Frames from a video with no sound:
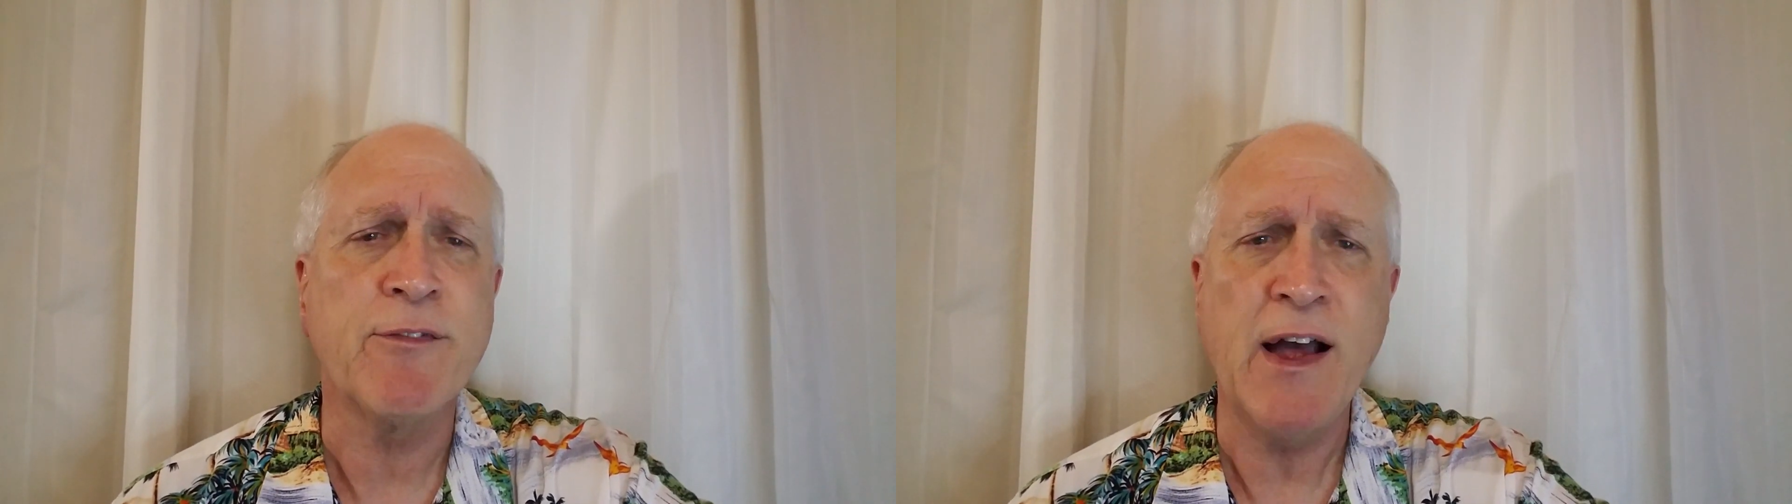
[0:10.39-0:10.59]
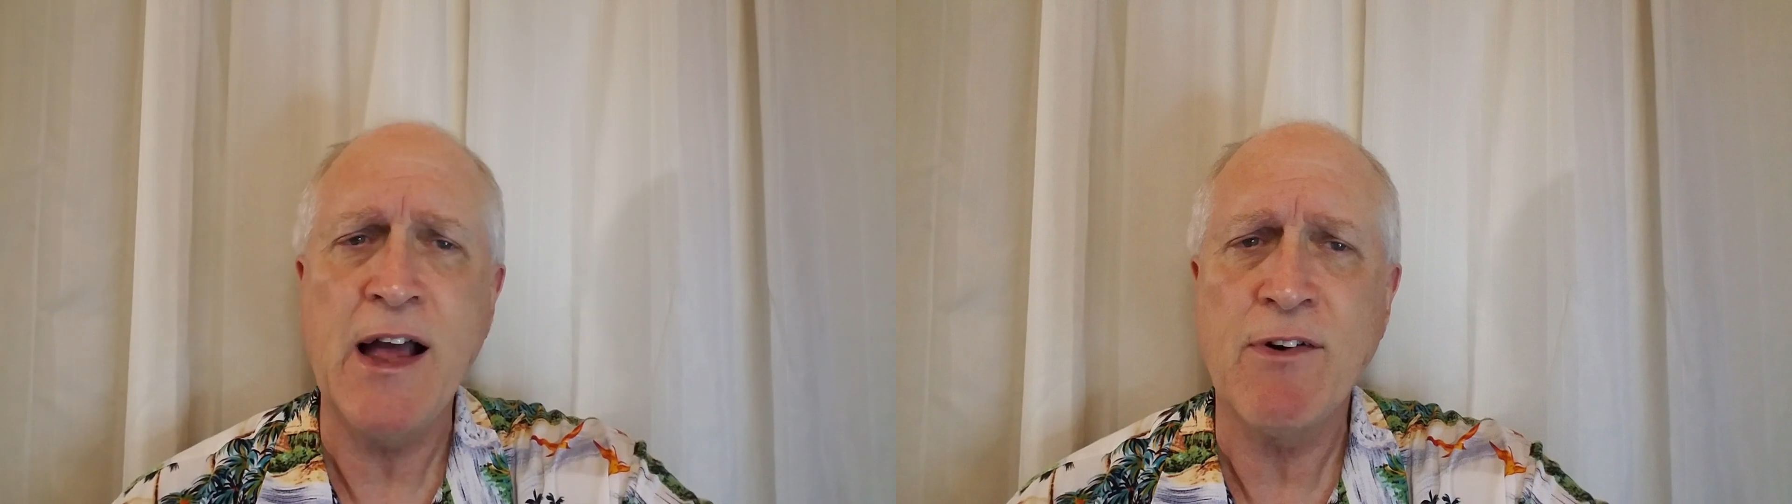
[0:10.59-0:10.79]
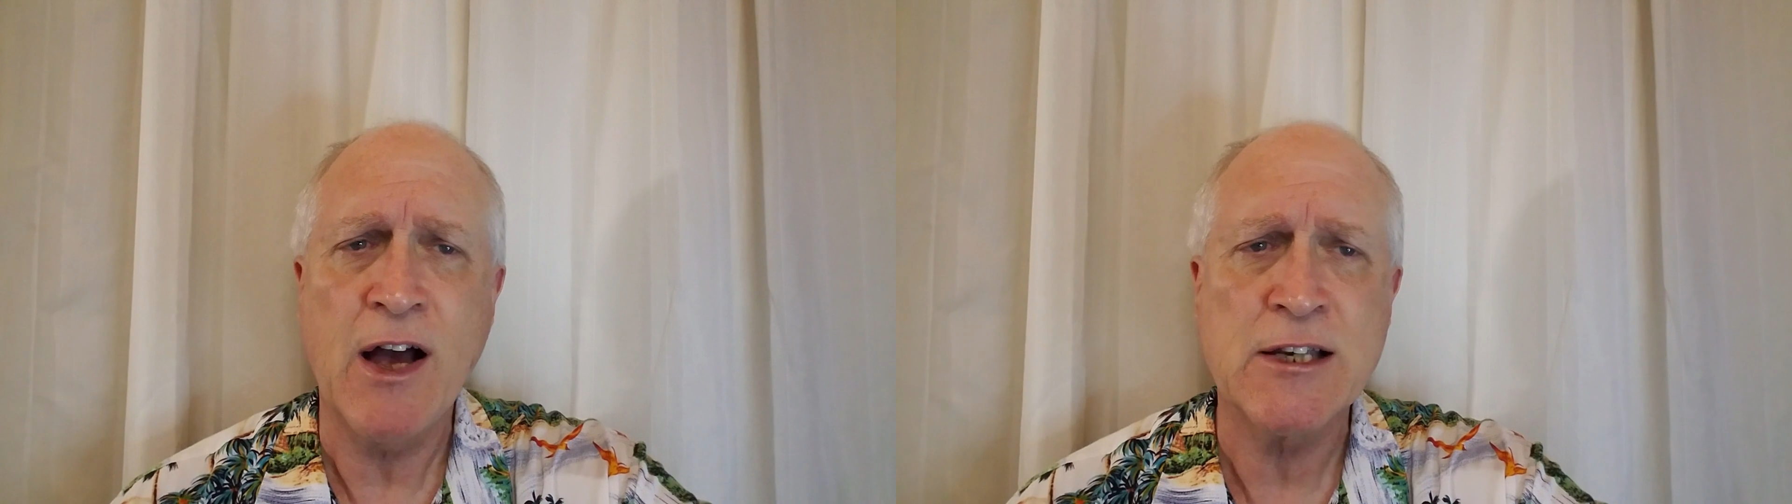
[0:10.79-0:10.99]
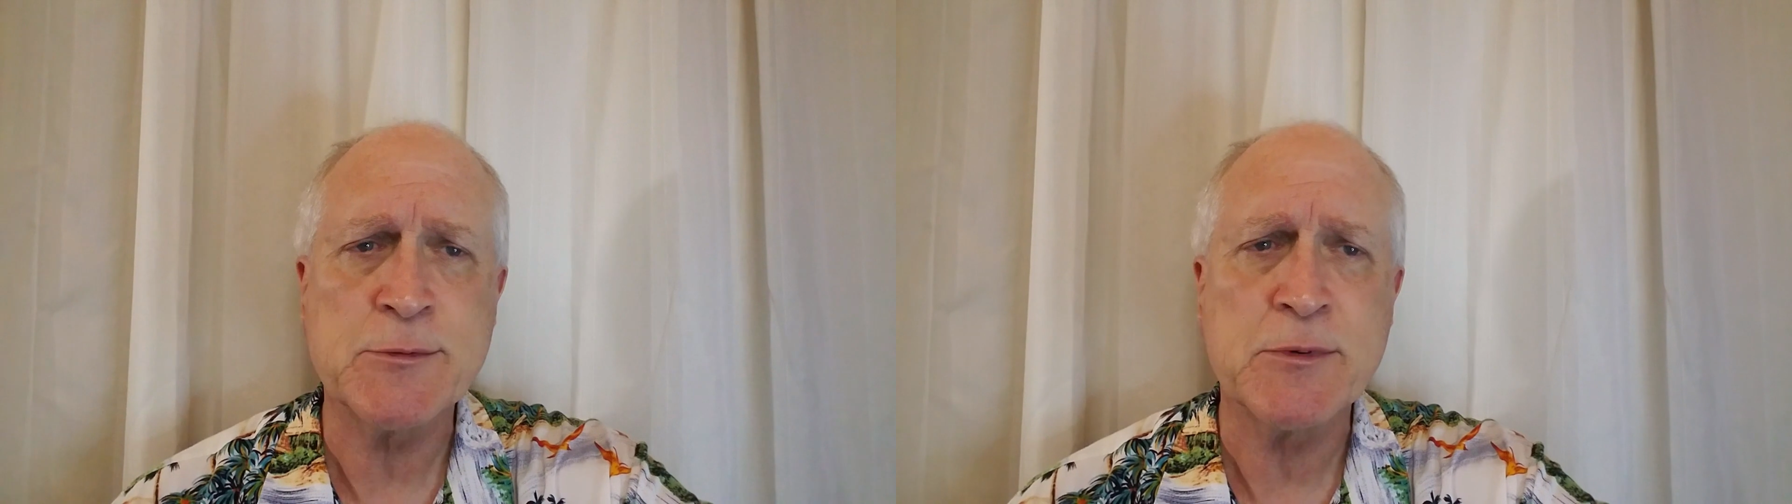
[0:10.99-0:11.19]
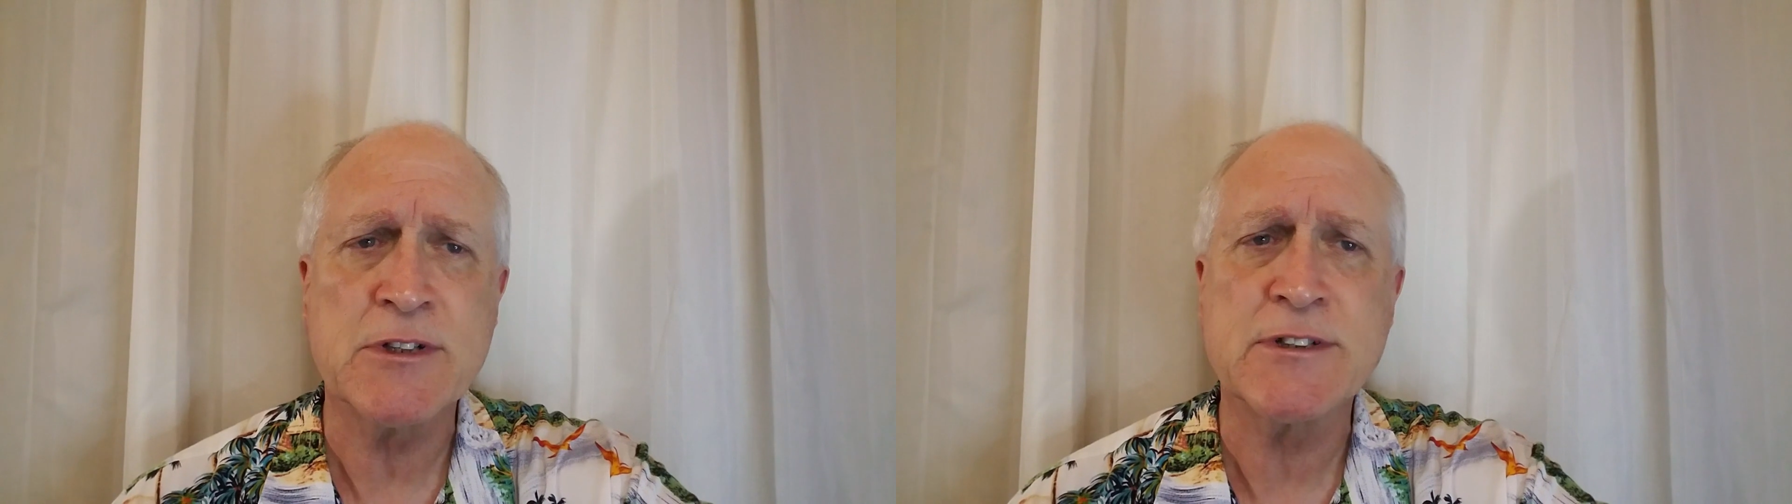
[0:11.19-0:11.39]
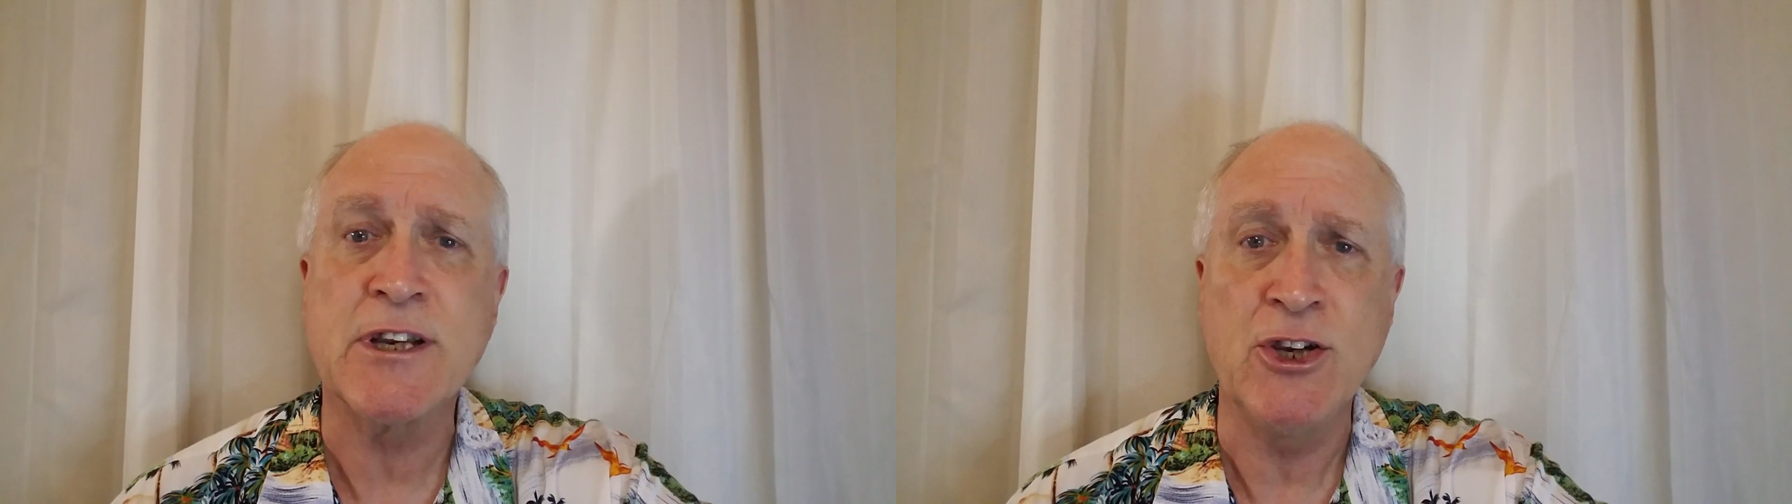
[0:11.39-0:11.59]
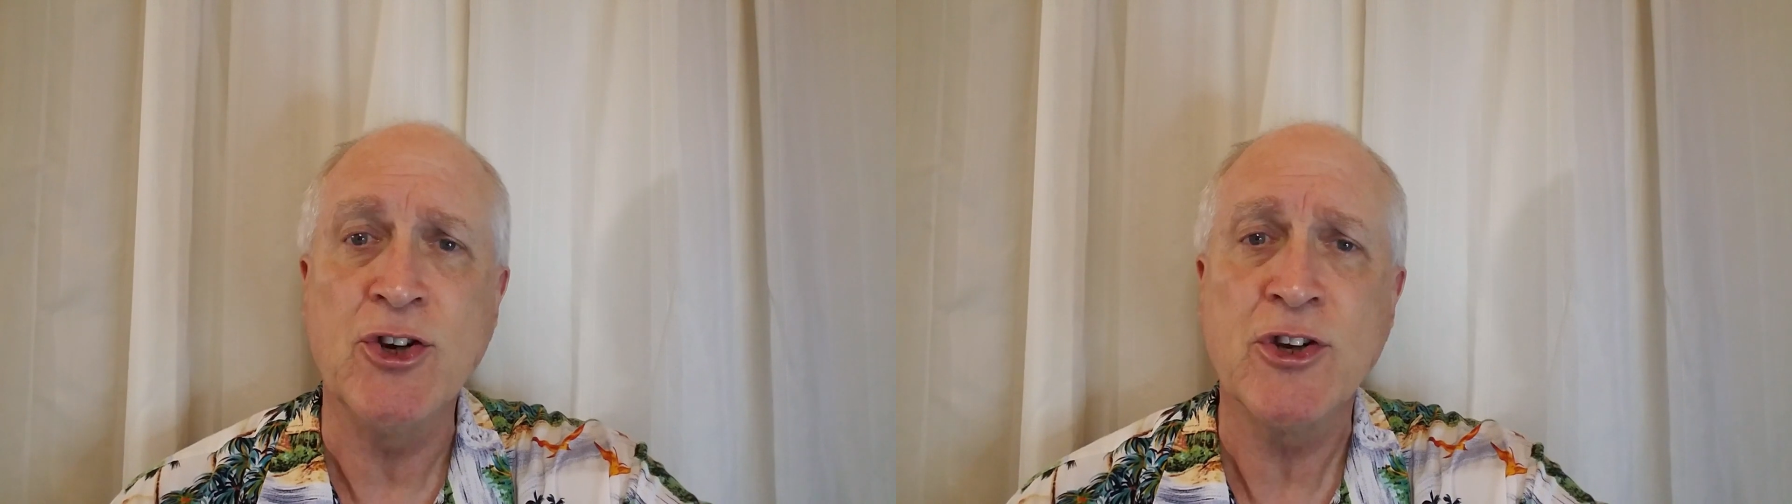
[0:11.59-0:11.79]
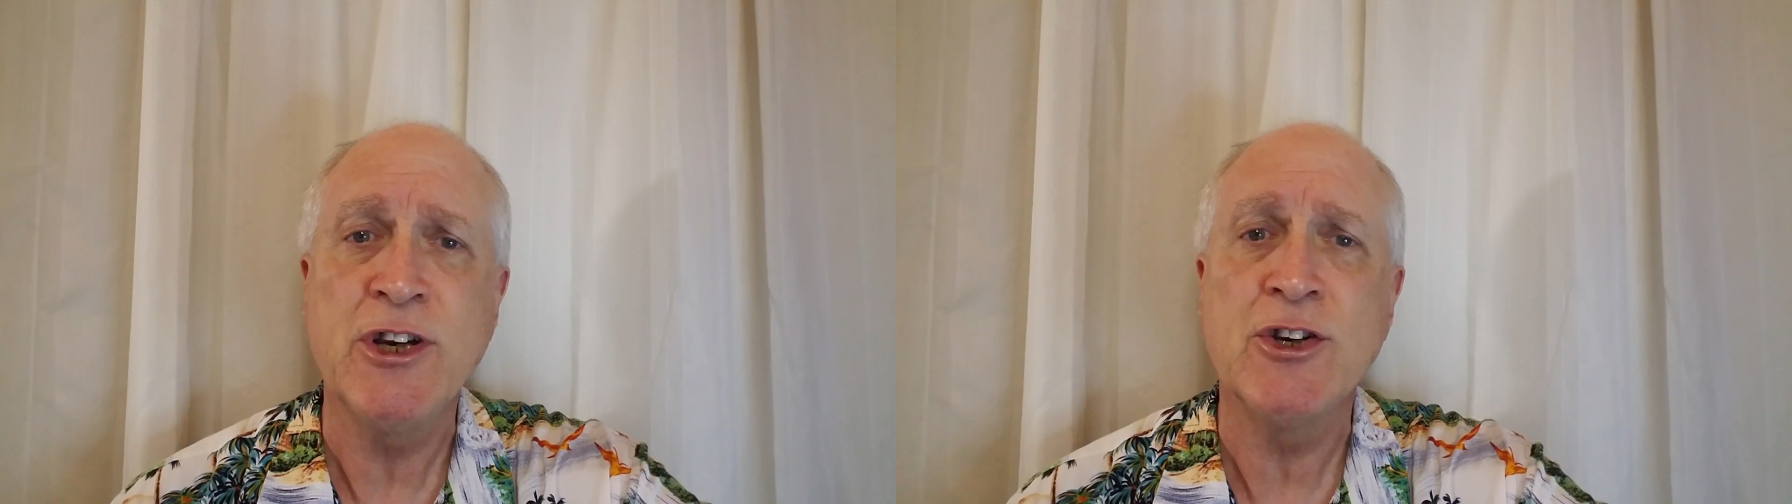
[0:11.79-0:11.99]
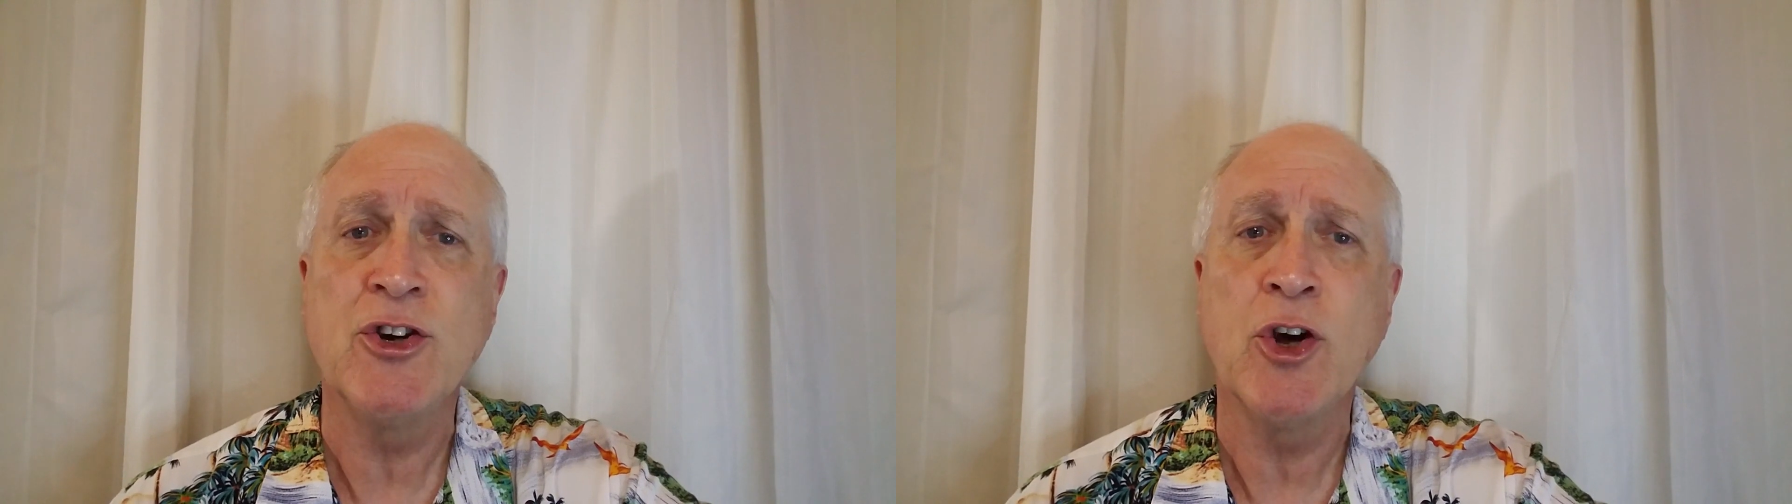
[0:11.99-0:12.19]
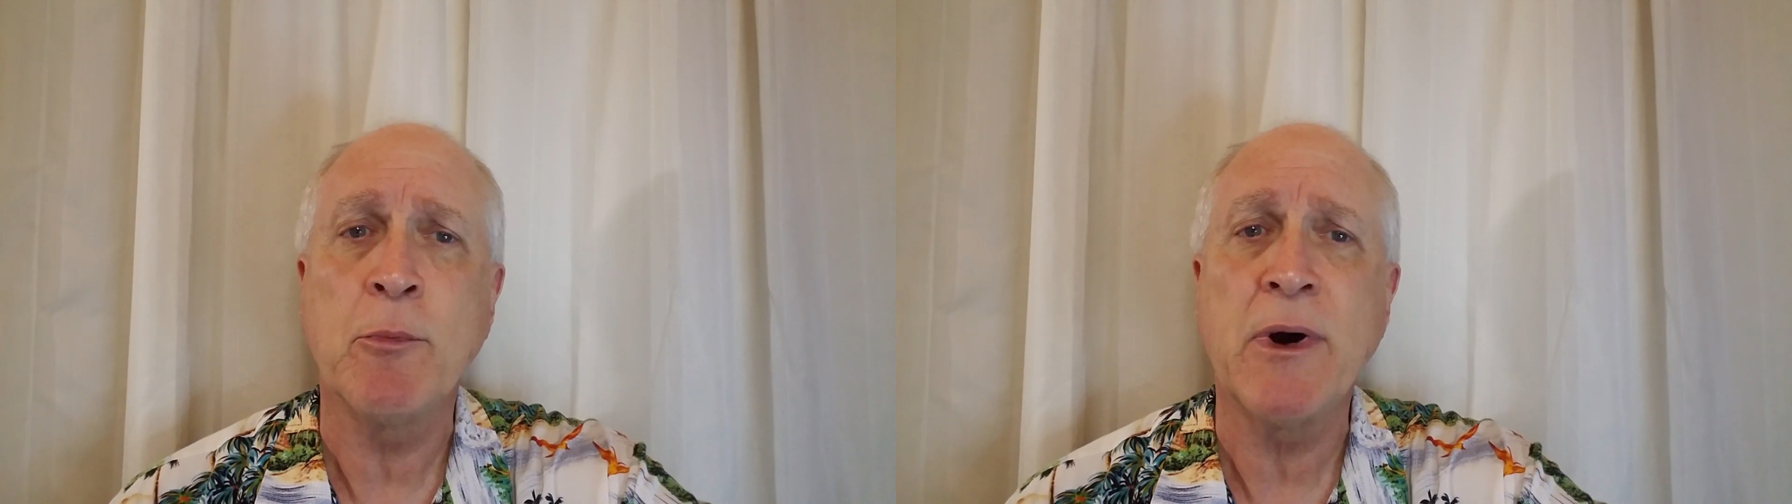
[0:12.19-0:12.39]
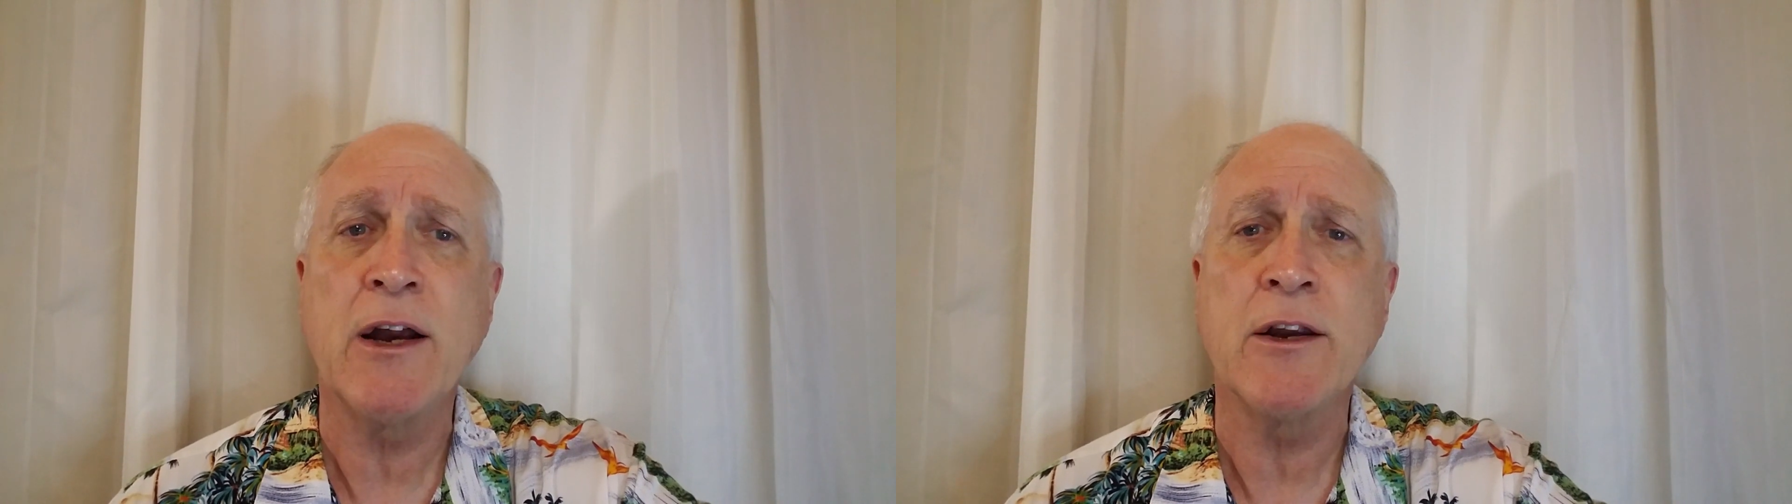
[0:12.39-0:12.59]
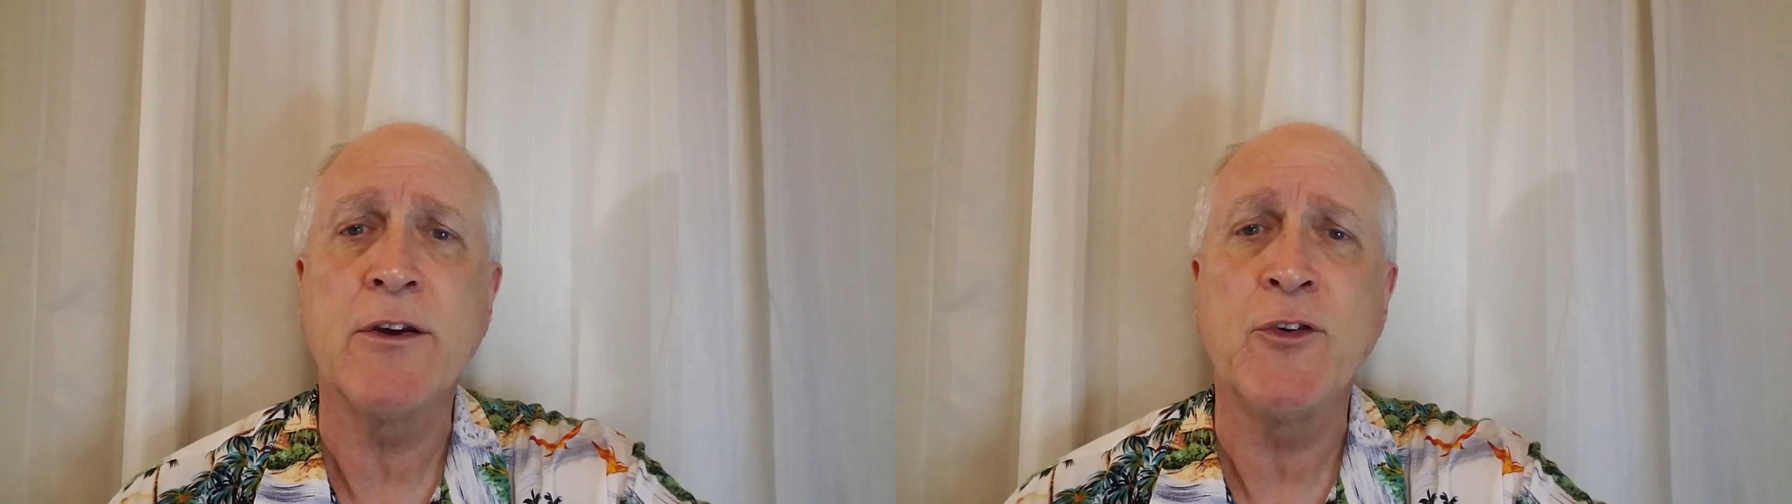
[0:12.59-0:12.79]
5 hospitals that you'll need to know about